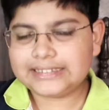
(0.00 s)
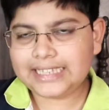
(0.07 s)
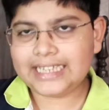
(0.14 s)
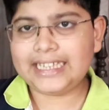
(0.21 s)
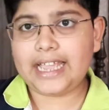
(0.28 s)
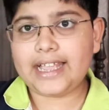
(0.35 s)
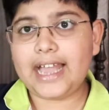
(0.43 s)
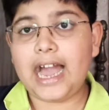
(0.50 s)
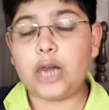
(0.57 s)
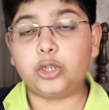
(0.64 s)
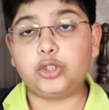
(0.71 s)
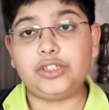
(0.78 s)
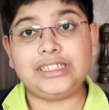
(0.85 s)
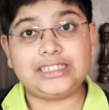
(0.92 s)
thinking
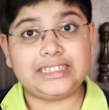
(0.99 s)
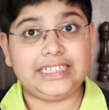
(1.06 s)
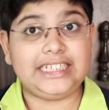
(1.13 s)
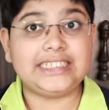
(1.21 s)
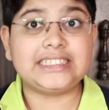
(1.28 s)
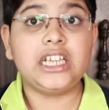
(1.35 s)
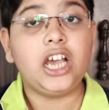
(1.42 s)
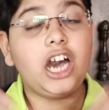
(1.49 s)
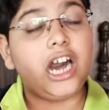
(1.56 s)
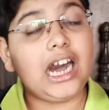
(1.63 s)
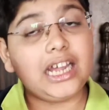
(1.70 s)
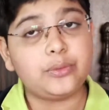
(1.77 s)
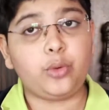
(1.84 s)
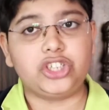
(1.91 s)
how to increase
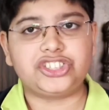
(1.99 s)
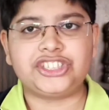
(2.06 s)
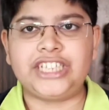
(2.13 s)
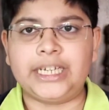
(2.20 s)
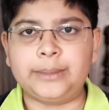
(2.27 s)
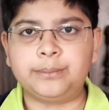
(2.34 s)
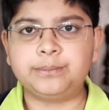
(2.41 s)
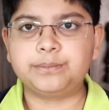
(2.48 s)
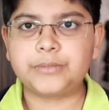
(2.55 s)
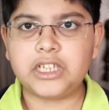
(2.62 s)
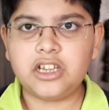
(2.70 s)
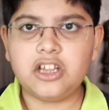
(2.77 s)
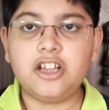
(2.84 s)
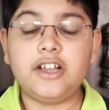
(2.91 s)
our watch time.
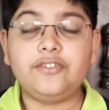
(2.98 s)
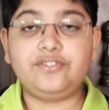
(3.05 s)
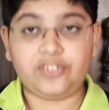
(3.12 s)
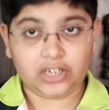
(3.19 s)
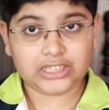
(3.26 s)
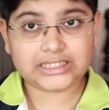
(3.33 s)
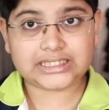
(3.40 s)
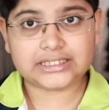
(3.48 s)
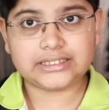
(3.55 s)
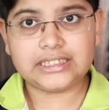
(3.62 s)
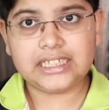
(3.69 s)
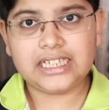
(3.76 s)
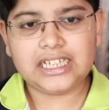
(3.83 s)
First,